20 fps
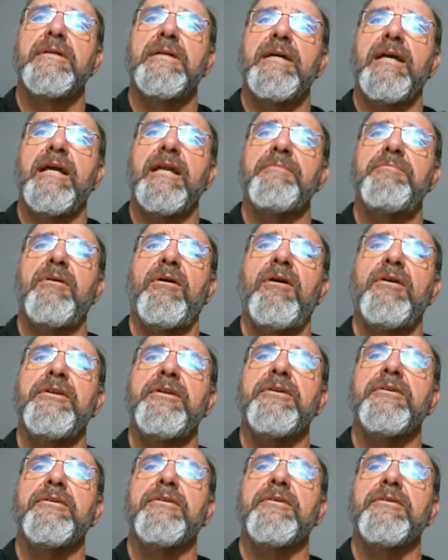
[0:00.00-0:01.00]
and upon
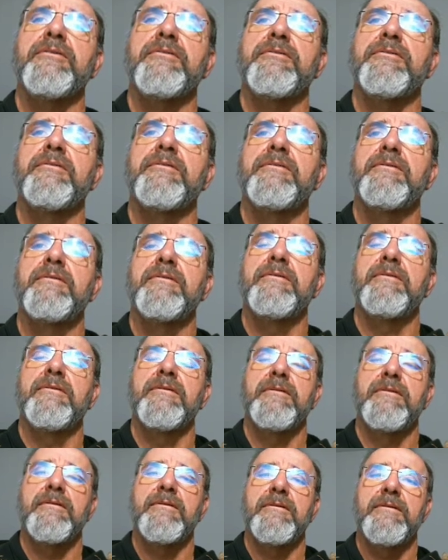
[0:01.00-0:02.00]
the earth
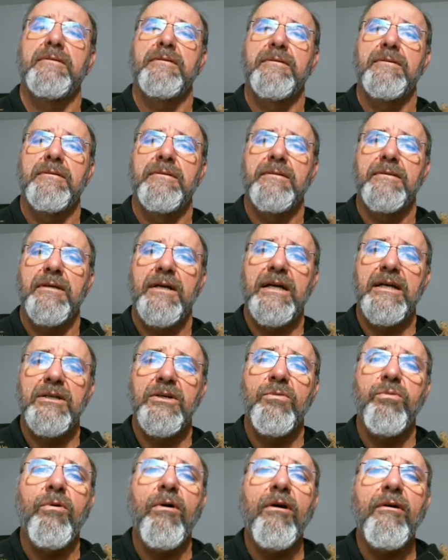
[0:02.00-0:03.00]
a
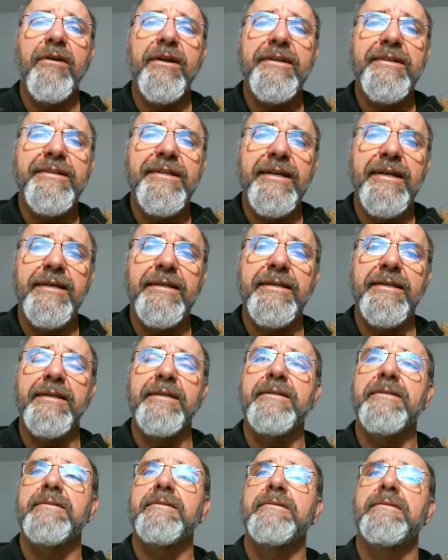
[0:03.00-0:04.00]

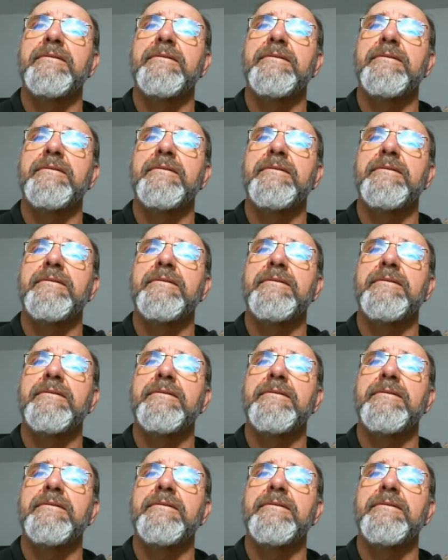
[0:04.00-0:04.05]
quarantining